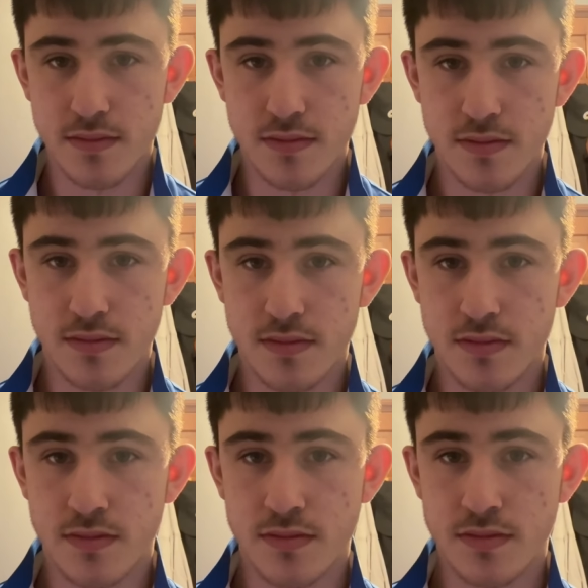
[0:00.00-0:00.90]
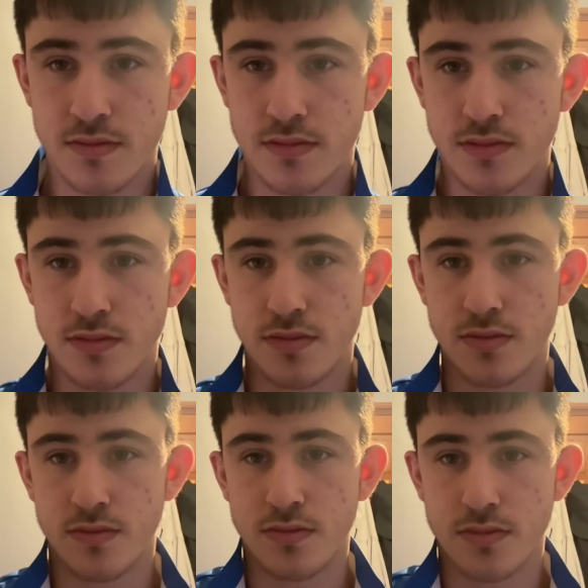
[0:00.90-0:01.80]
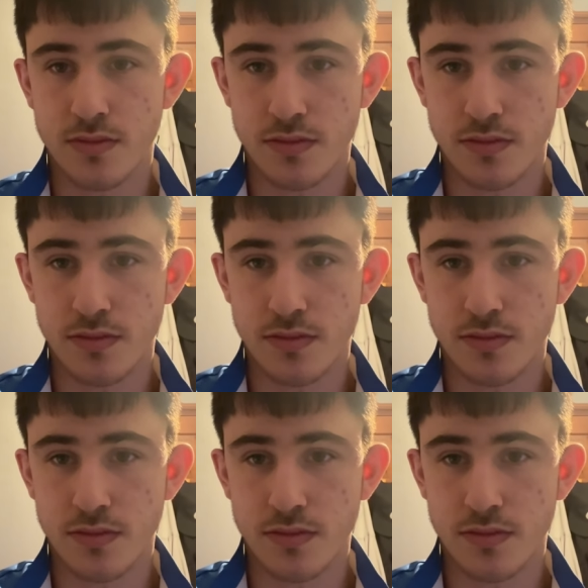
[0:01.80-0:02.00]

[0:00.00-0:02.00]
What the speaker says: (no one is talking)